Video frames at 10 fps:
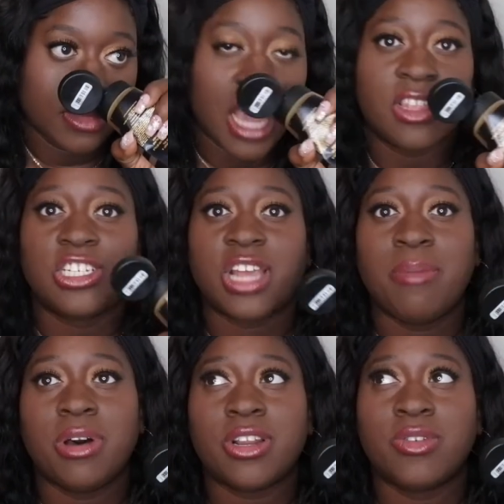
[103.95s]
And the
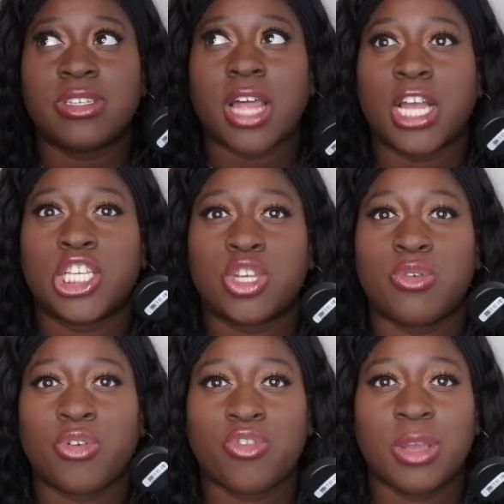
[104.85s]
shea butter is like
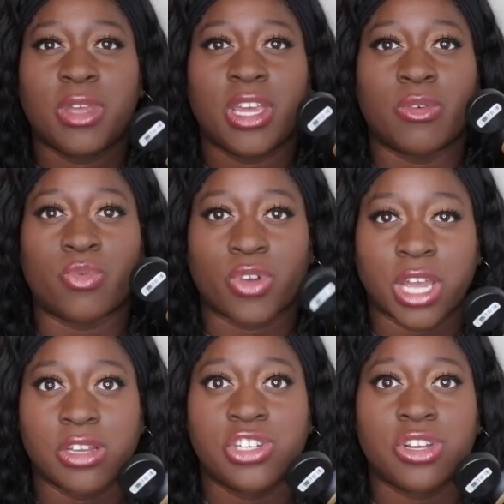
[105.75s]
so creamy and
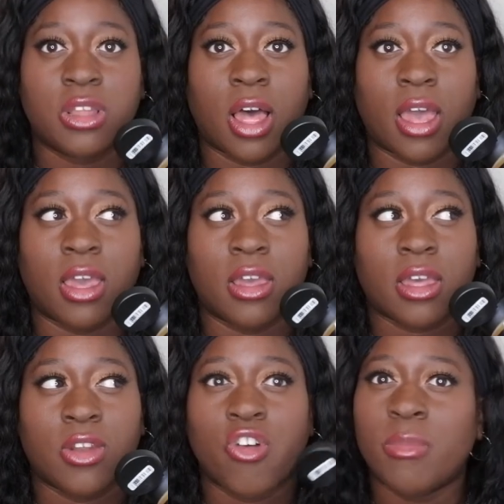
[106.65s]
rich.
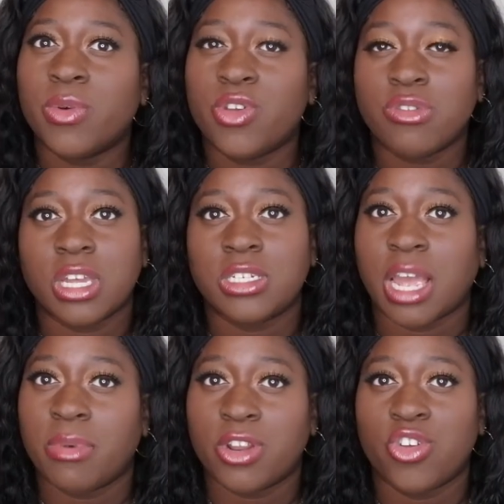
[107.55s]
Like normally when you think
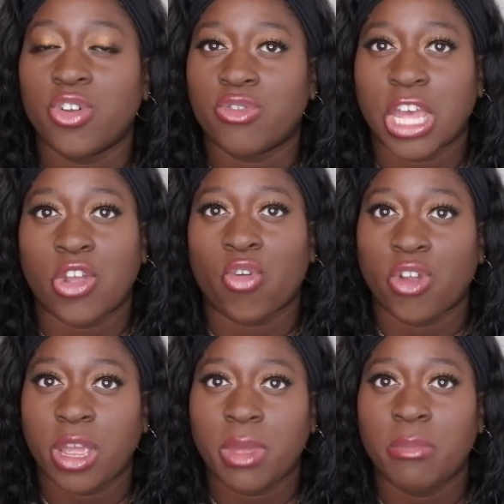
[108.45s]
shea butter, you don't think
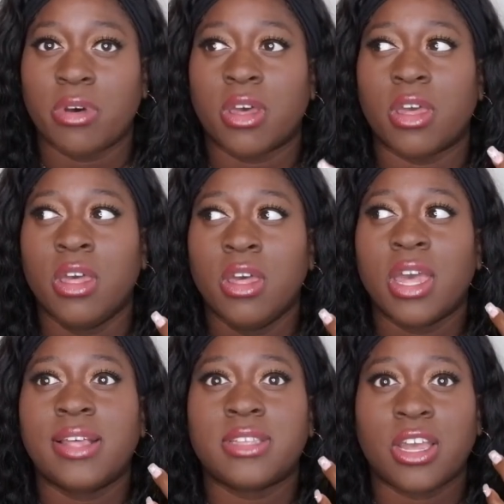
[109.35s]
creamy, but
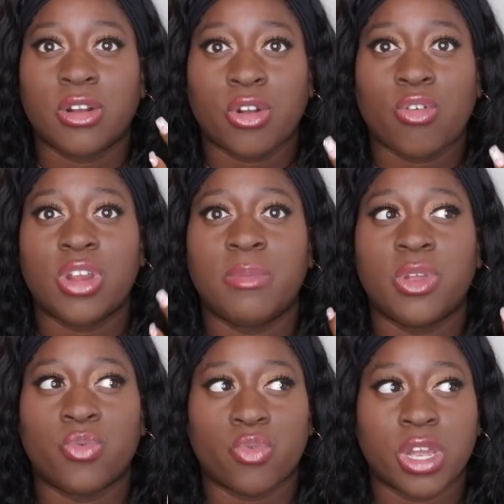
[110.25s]
it's like a
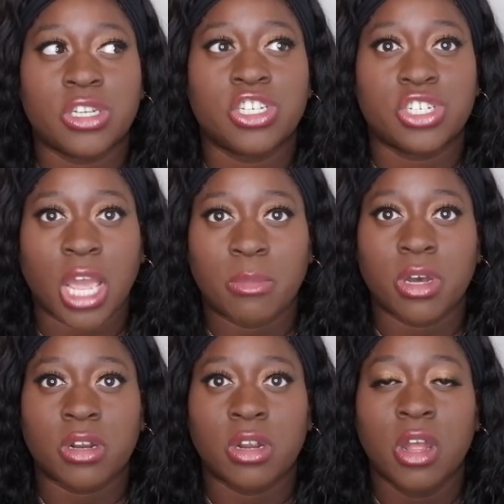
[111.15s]
creamy, rich shea
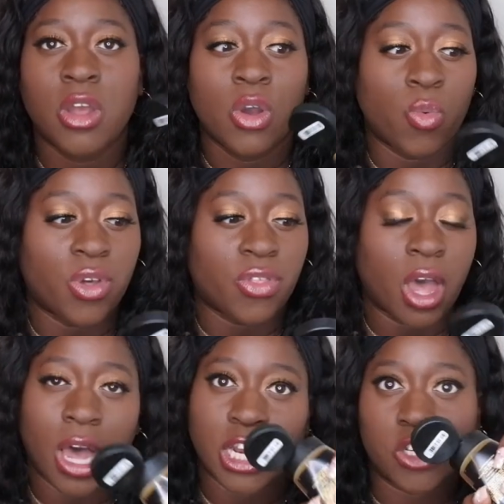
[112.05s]
butter with
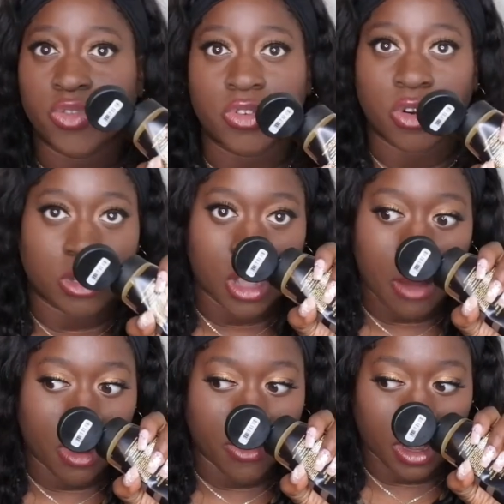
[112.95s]
honey drizzled on
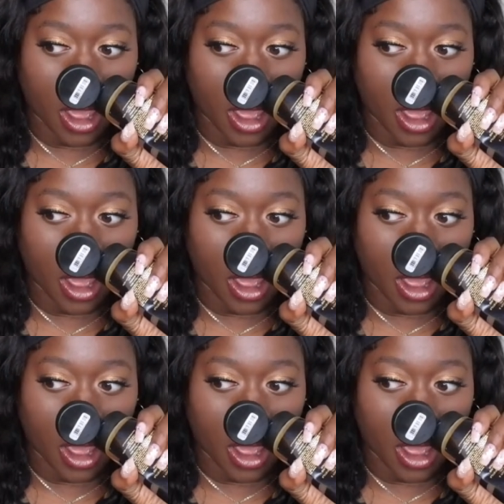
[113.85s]
top of it.